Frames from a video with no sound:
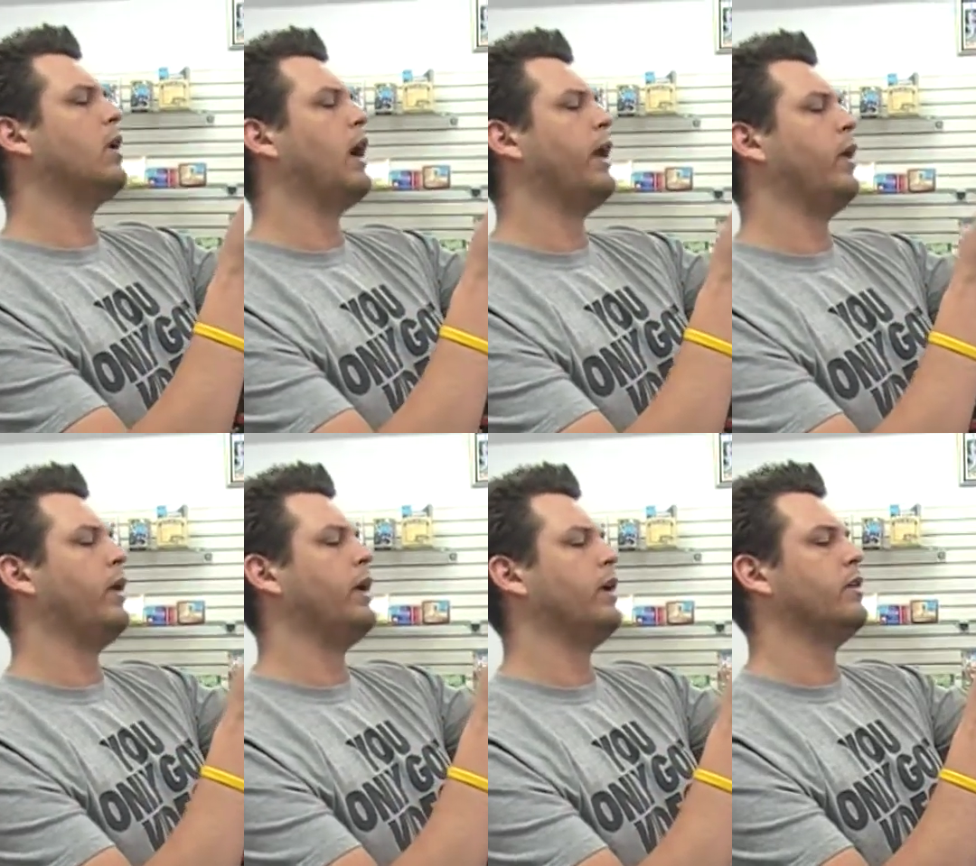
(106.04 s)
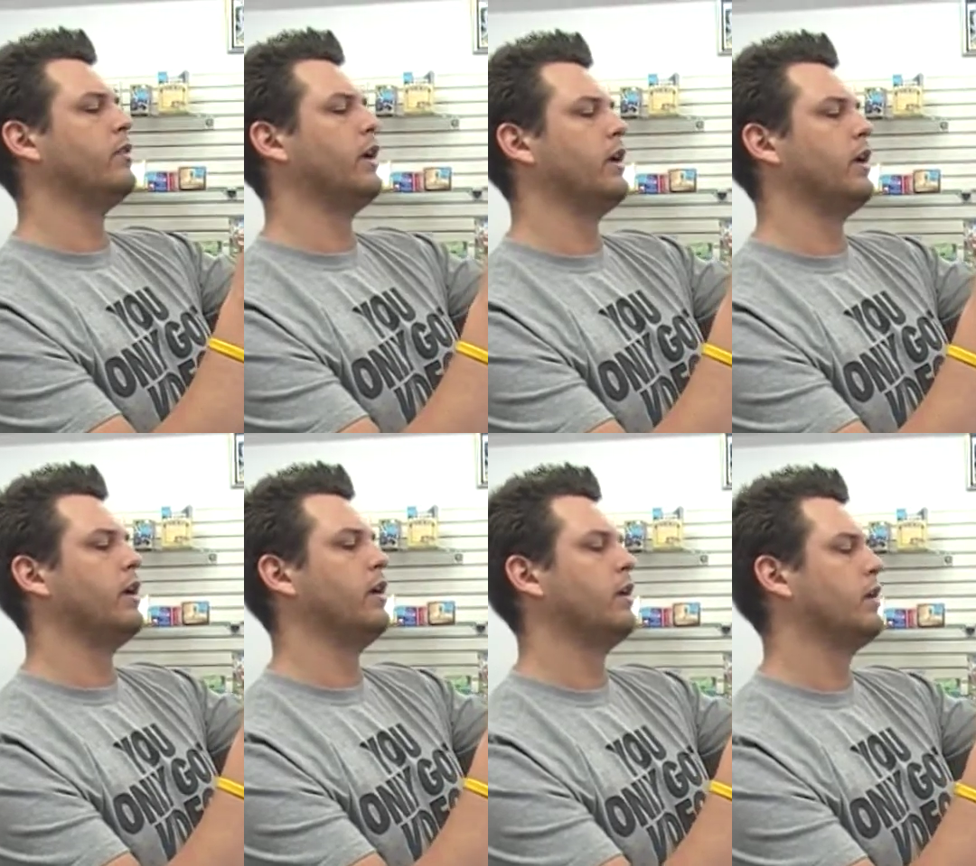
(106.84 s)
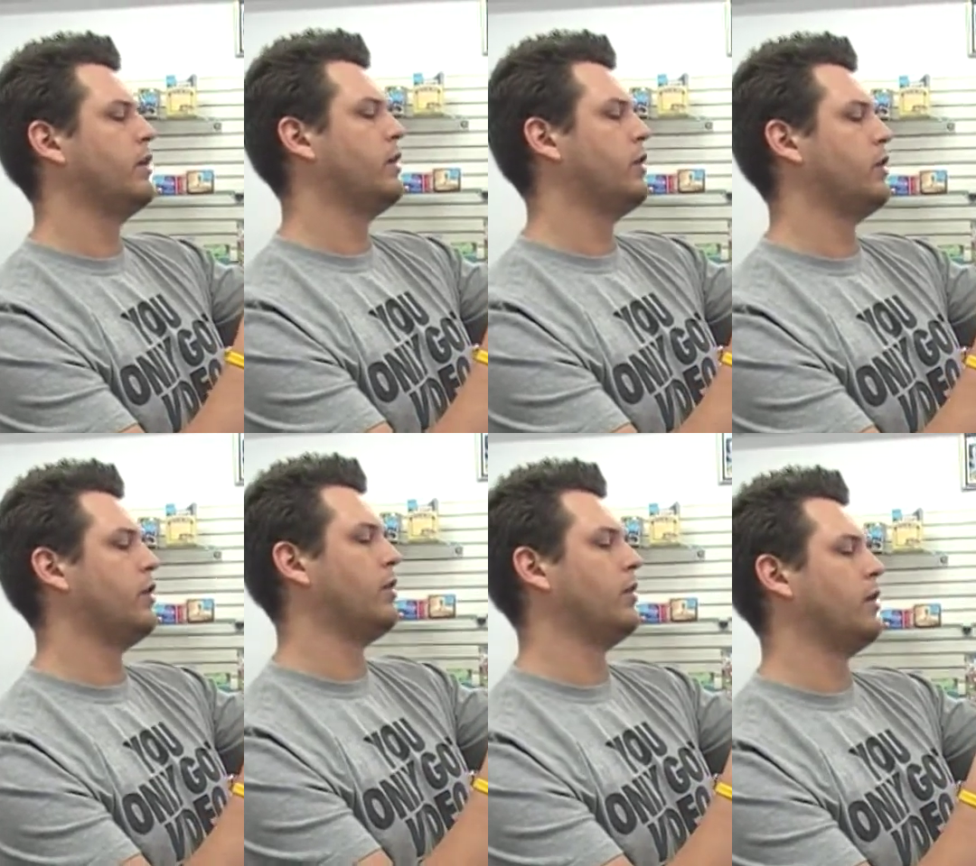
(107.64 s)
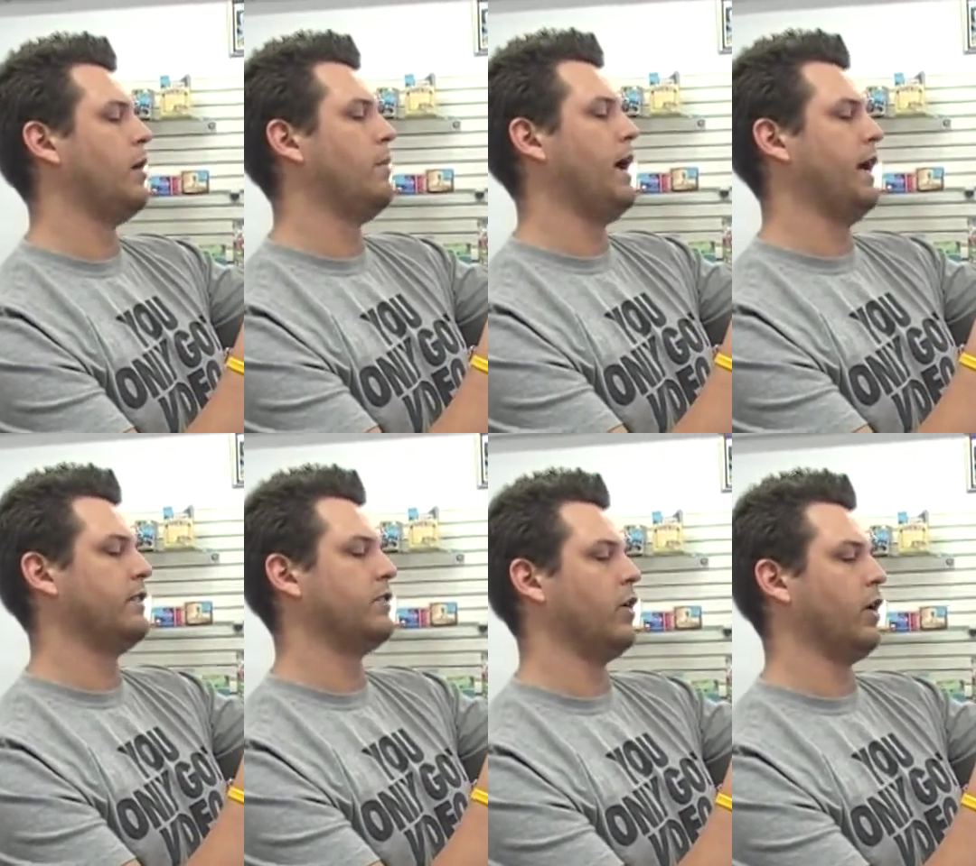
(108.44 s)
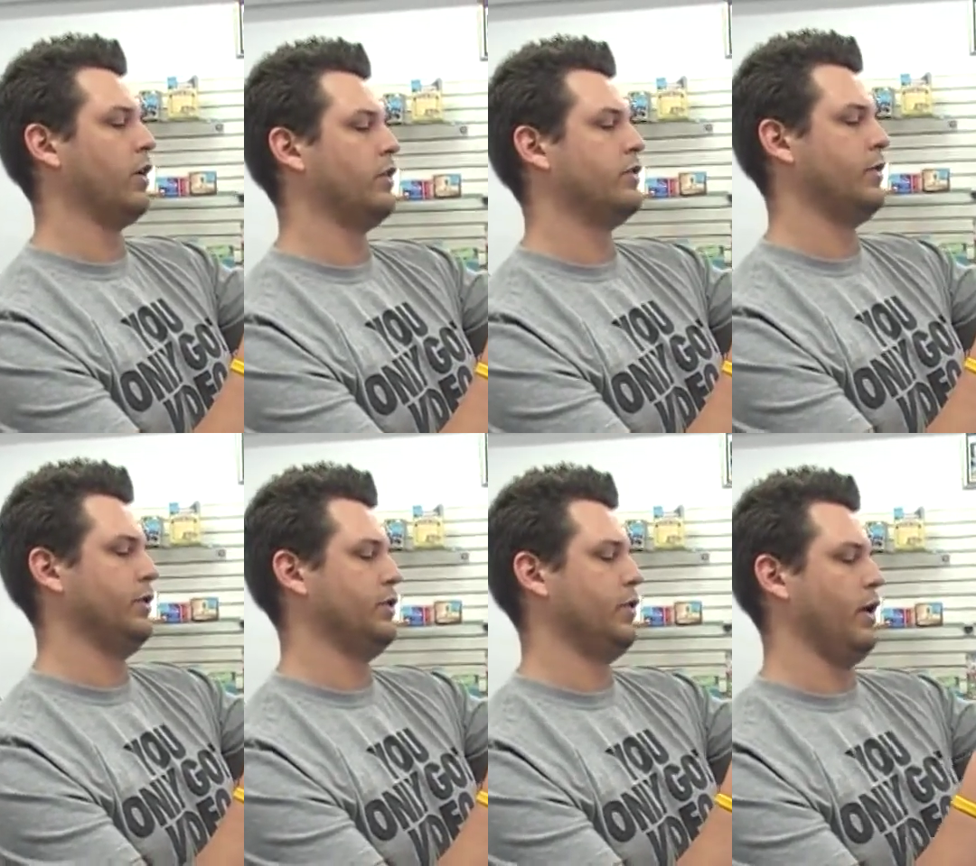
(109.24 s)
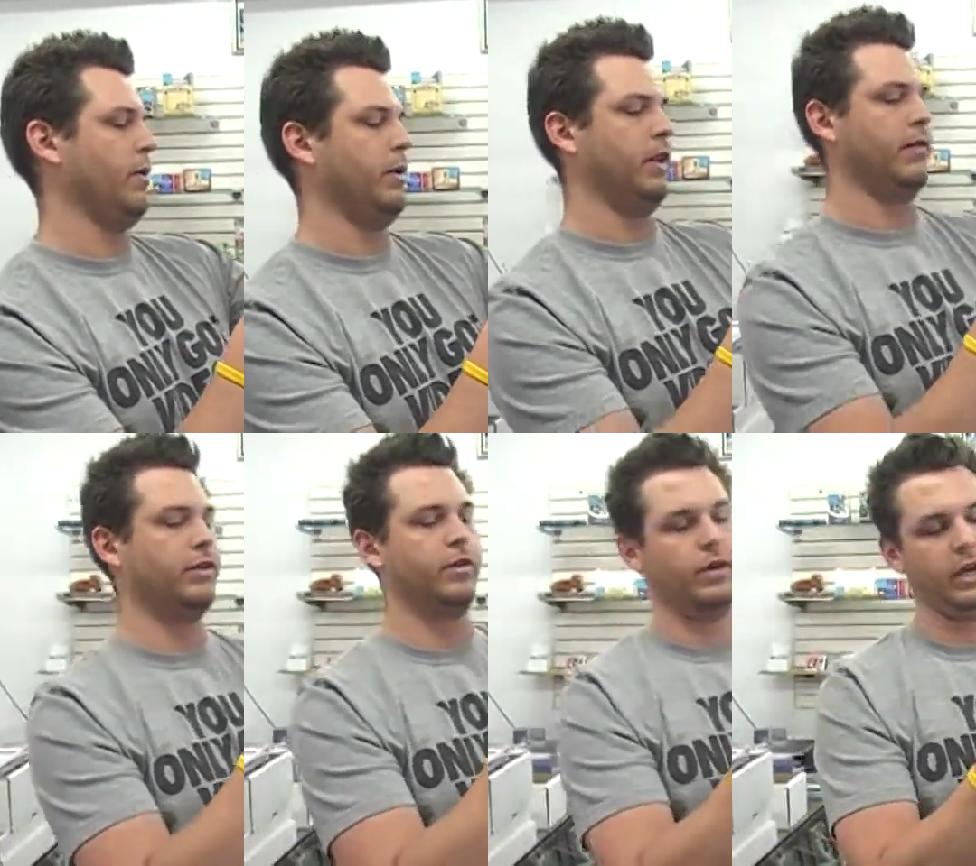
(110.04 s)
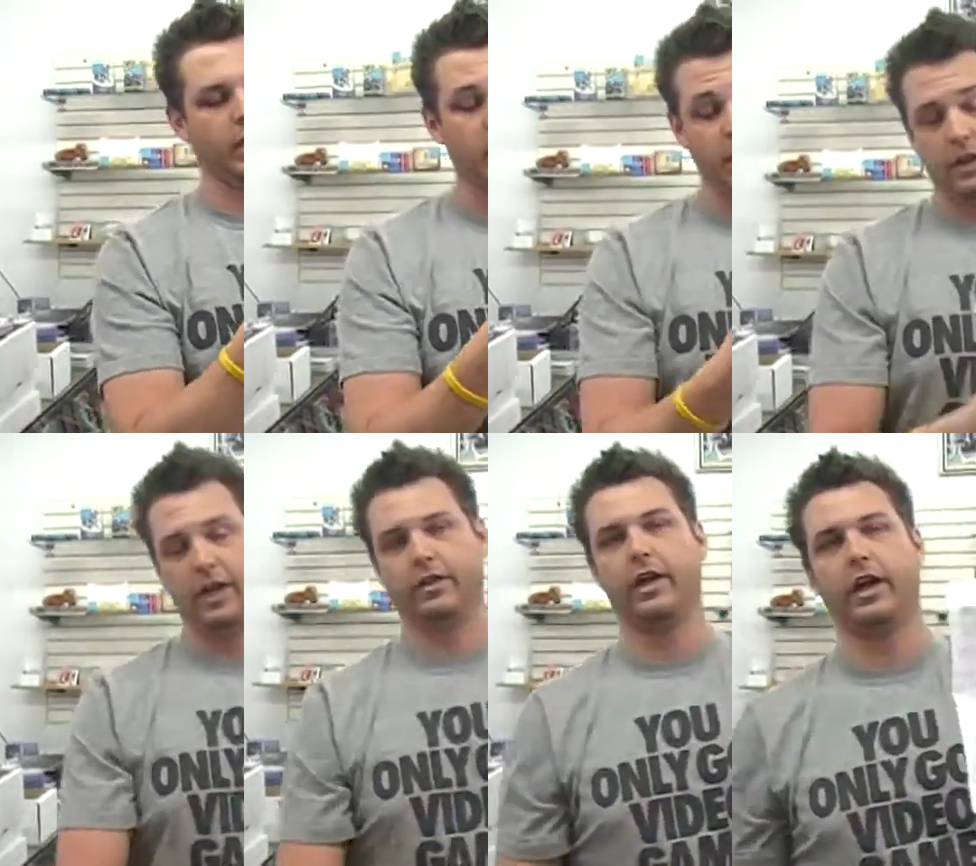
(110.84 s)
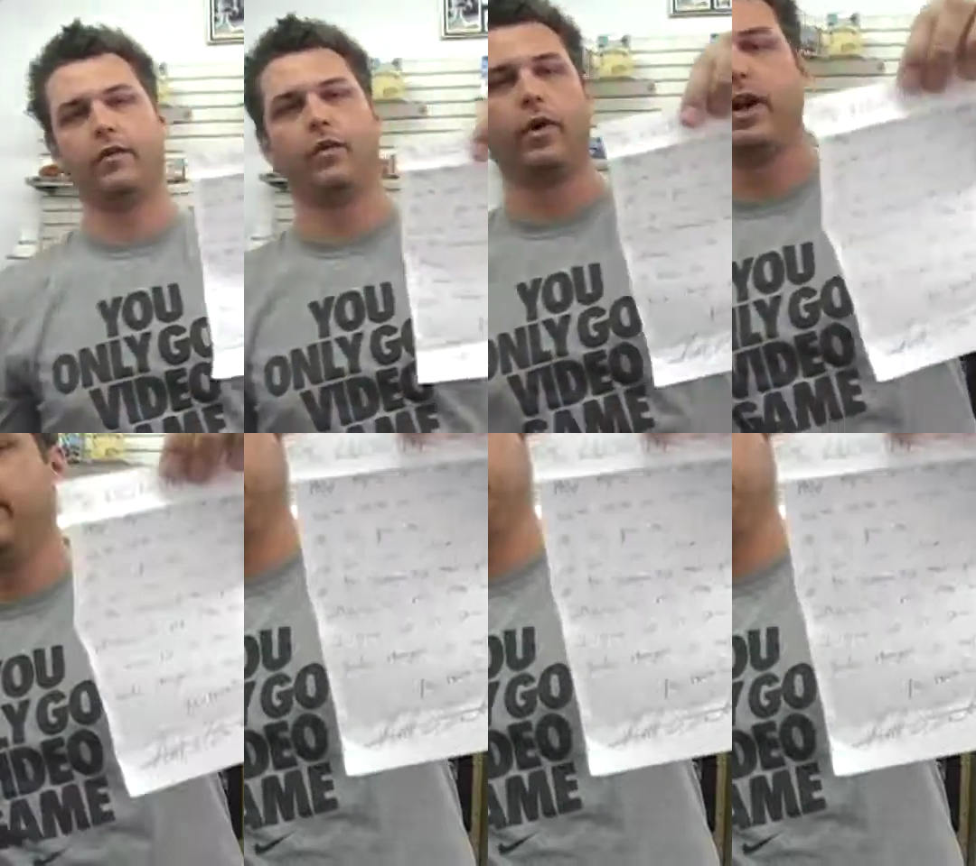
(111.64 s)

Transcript: I know he is gonna pure, come back stronger, so enjoy. I'm in lovers too, Nick. Nick, thank you for what you had to